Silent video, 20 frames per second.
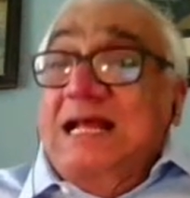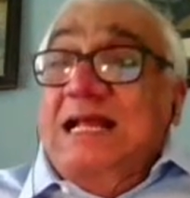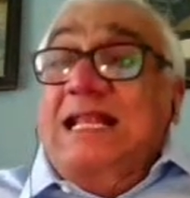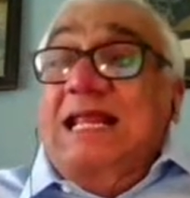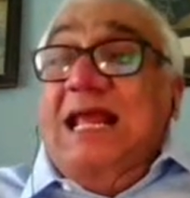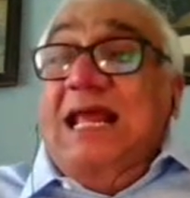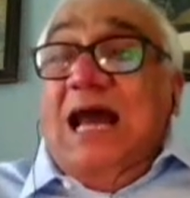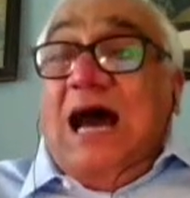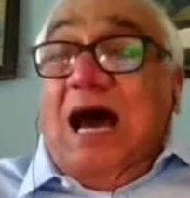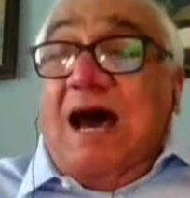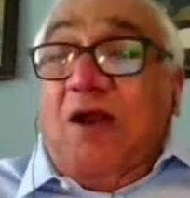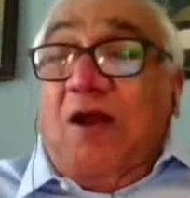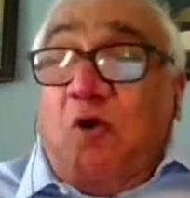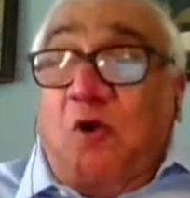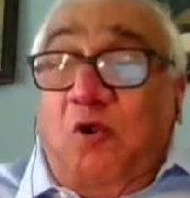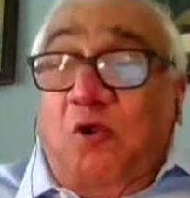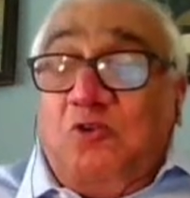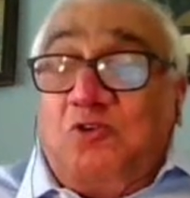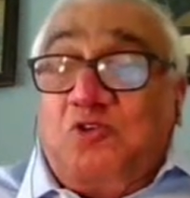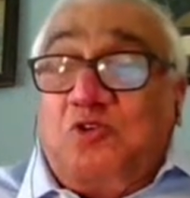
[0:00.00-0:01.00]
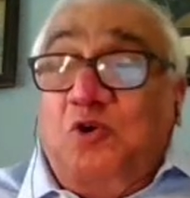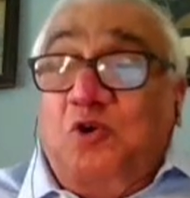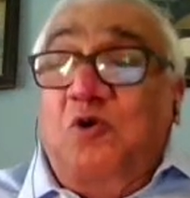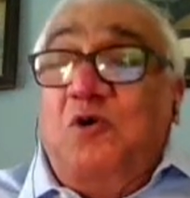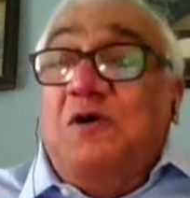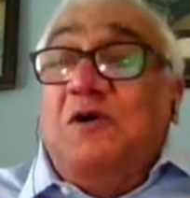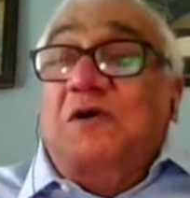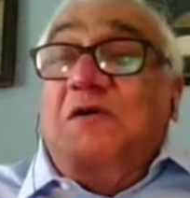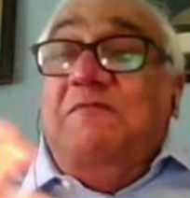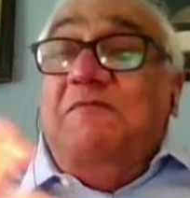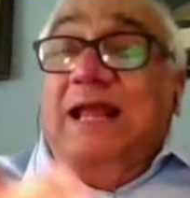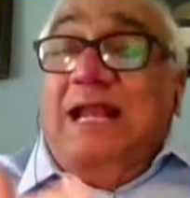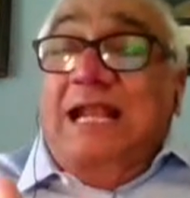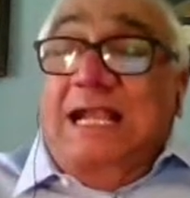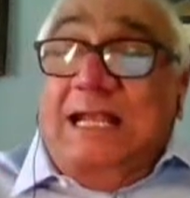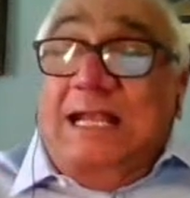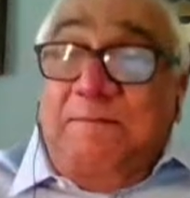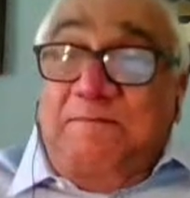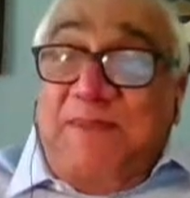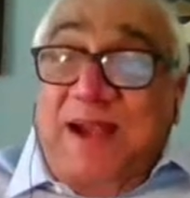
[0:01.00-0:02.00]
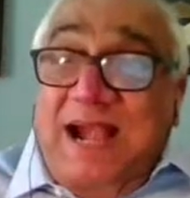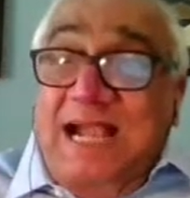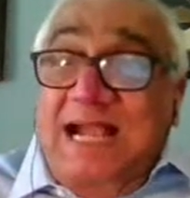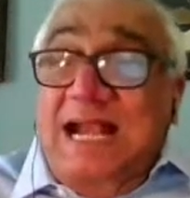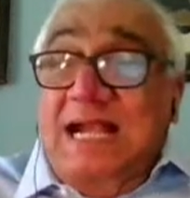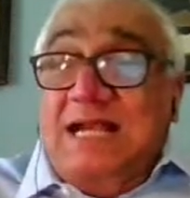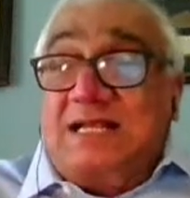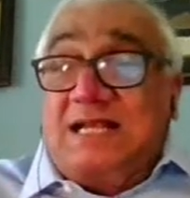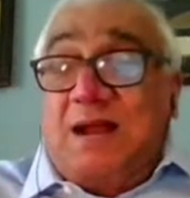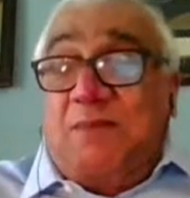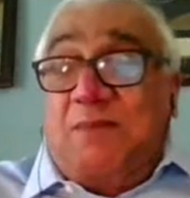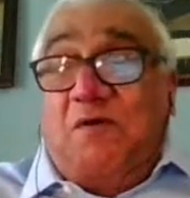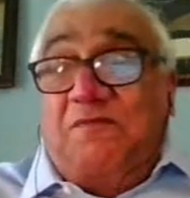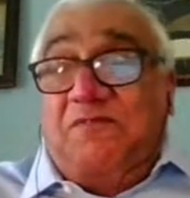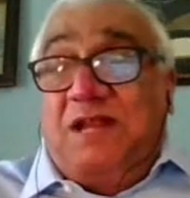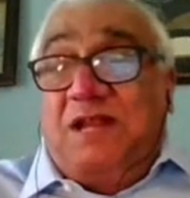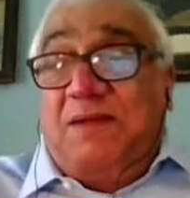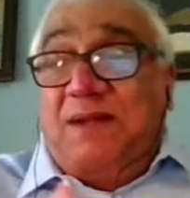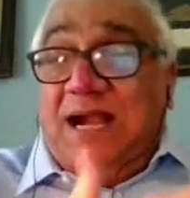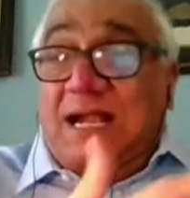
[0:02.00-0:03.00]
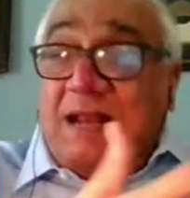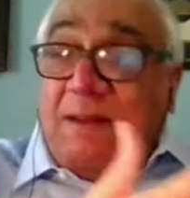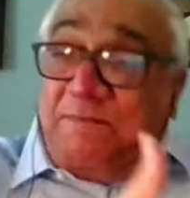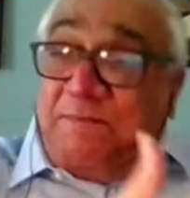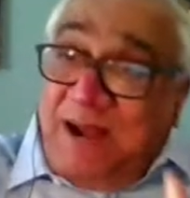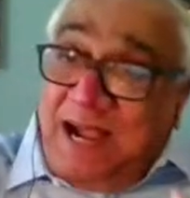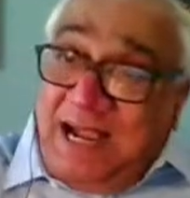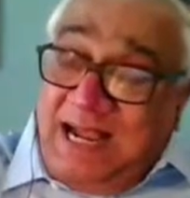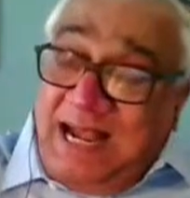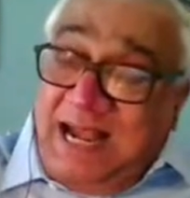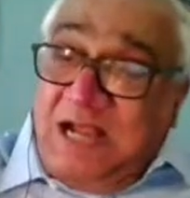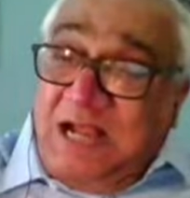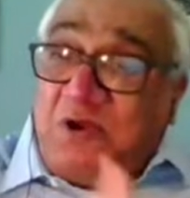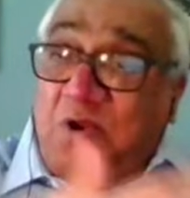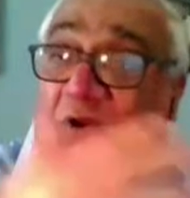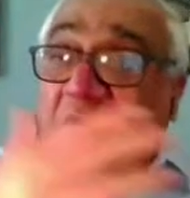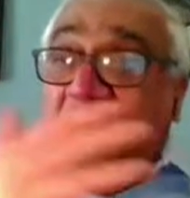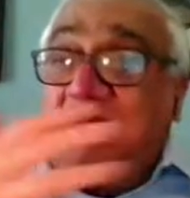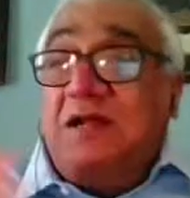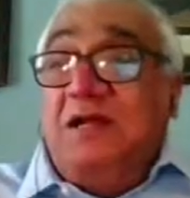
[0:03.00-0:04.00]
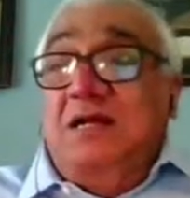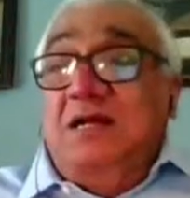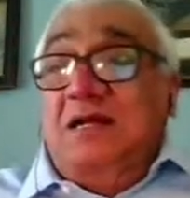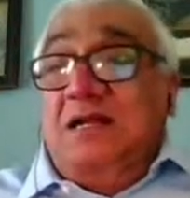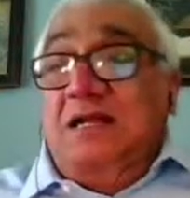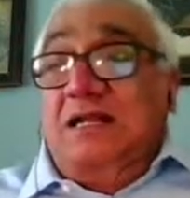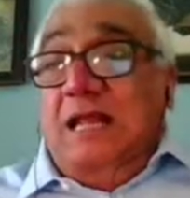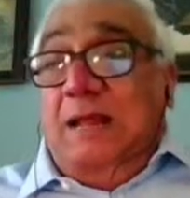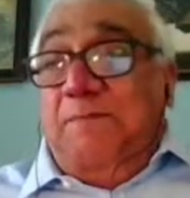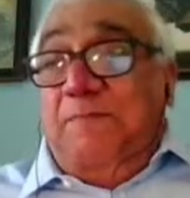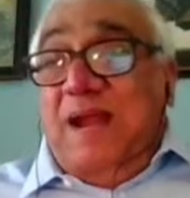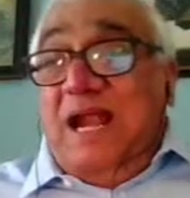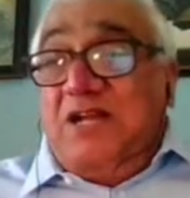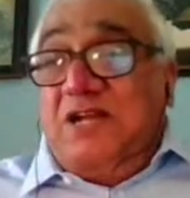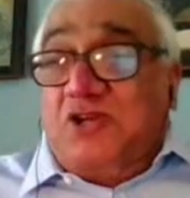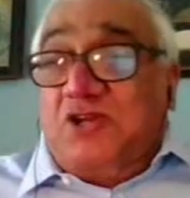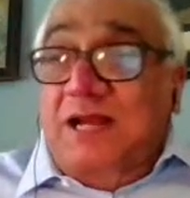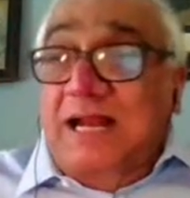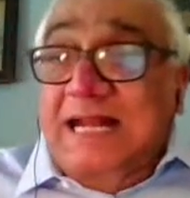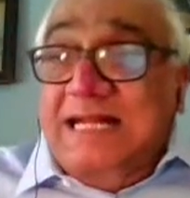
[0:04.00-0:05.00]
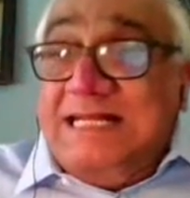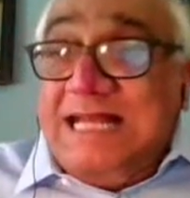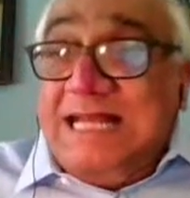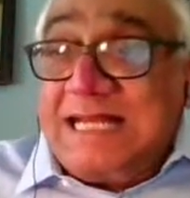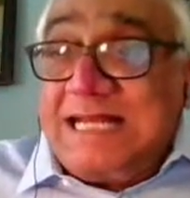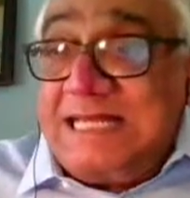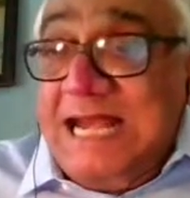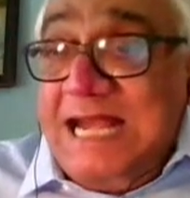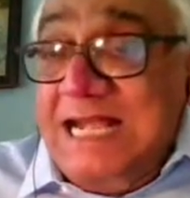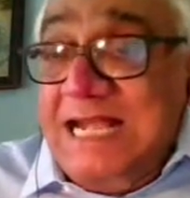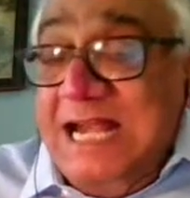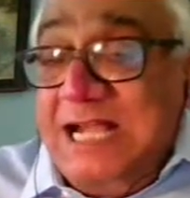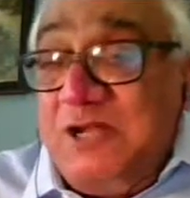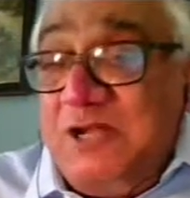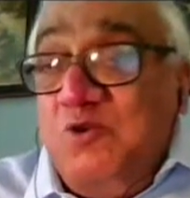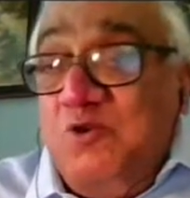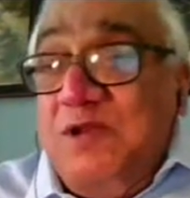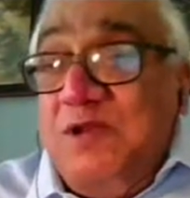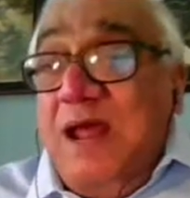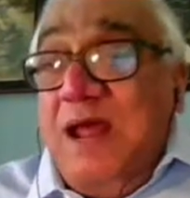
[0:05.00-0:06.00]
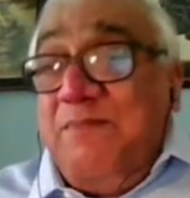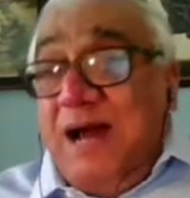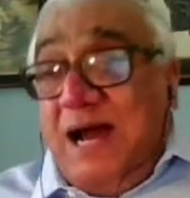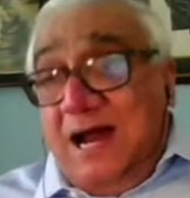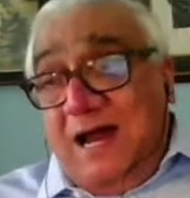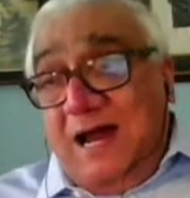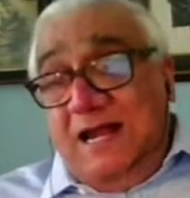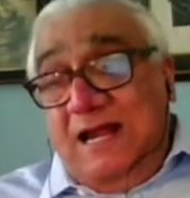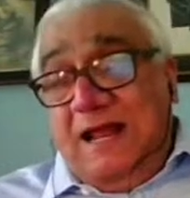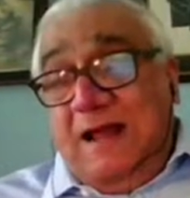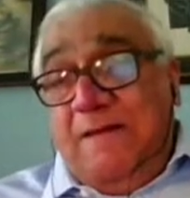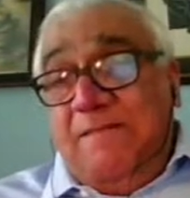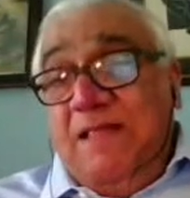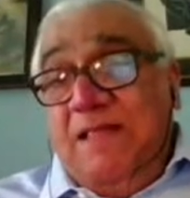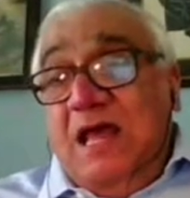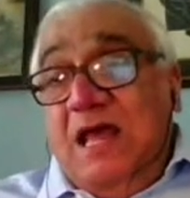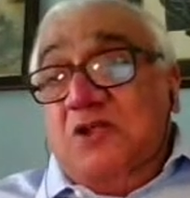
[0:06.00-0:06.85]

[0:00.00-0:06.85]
They are also very dependent. Some of them are dependent on the patronage extended to them earlier.